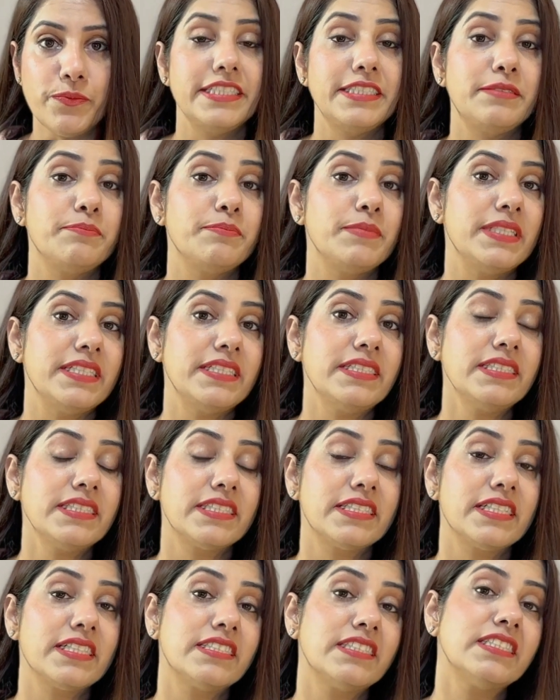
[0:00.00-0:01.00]
it means
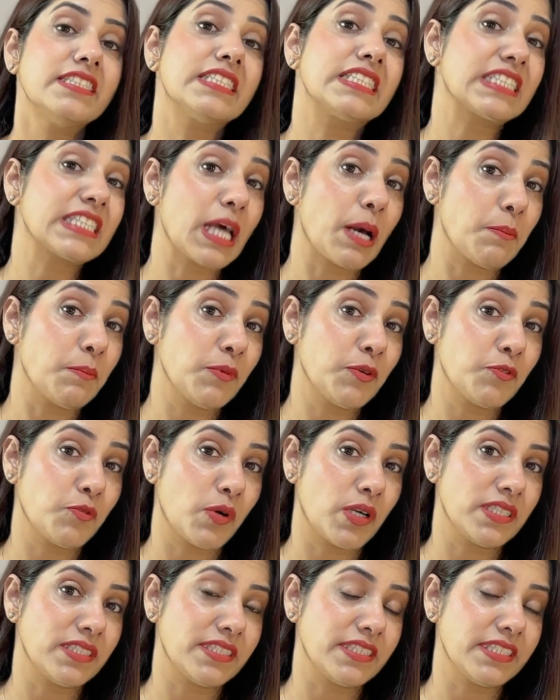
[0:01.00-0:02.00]
there is some
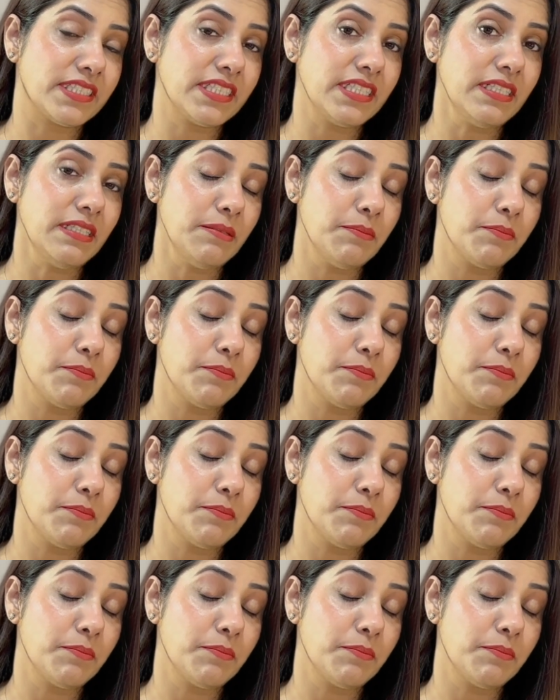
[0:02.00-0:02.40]
quantity,